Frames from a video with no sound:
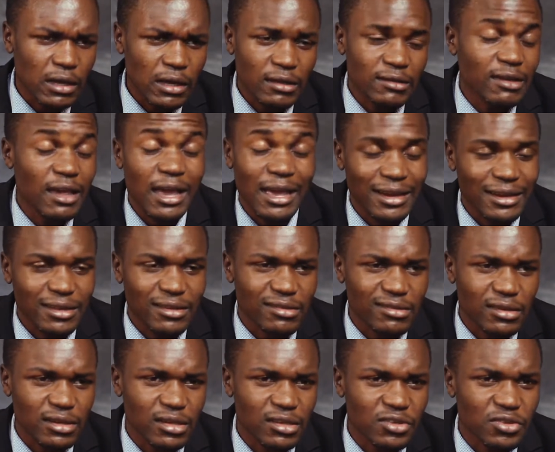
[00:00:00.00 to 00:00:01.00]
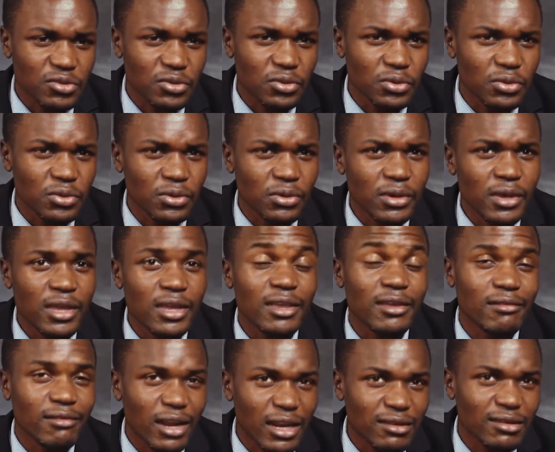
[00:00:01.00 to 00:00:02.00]
tirelessly to
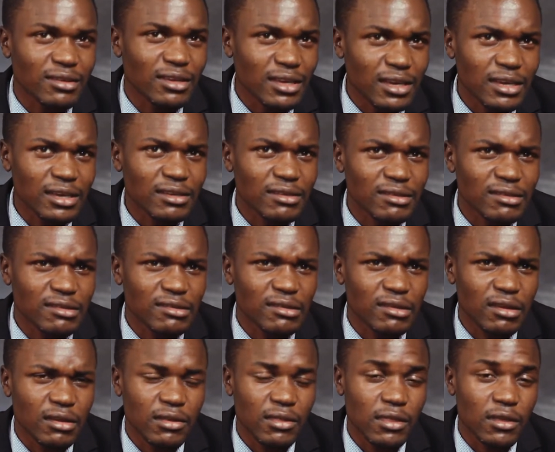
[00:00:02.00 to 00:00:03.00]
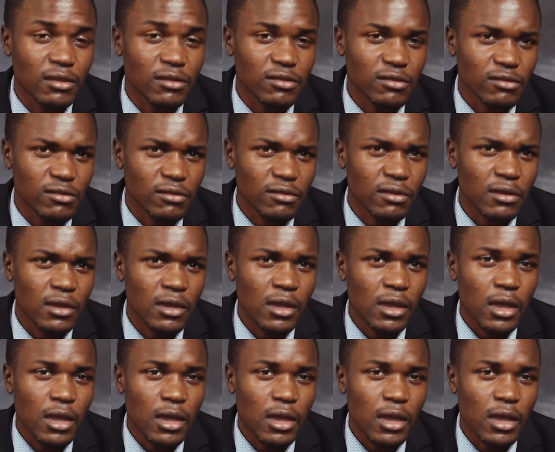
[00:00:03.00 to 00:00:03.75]
eradicate this